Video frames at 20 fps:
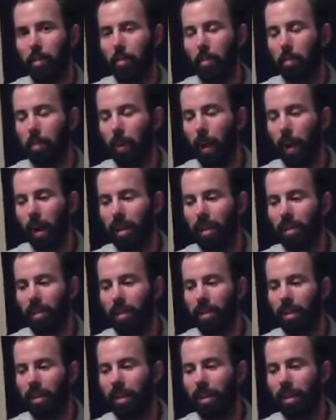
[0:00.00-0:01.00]
but
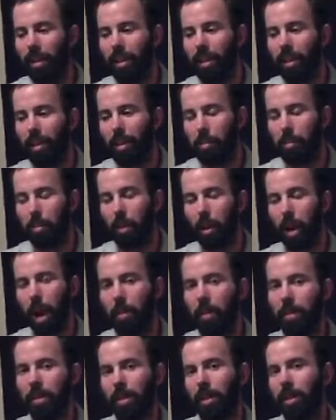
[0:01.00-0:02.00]
the
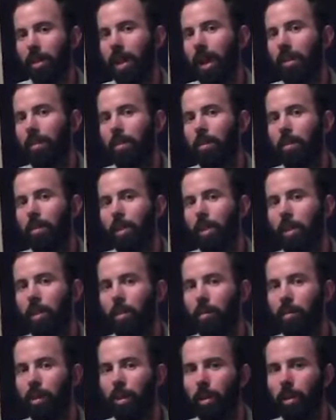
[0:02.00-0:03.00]
promise that a lot of them hold
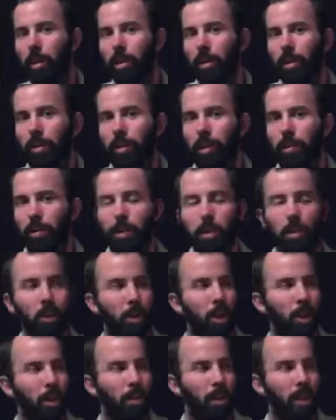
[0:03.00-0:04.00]
for the
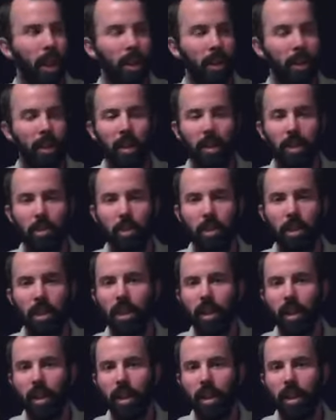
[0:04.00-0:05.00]
future of technology
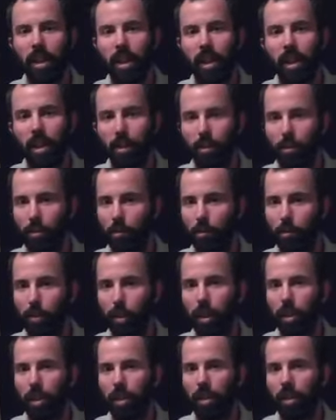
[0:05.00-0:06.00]
is
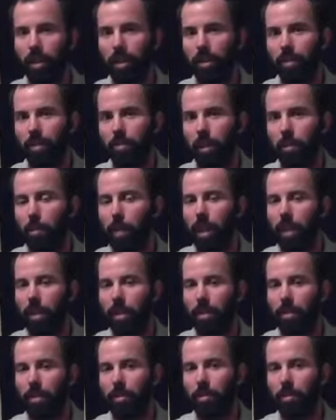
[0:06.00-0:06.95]
really impressive.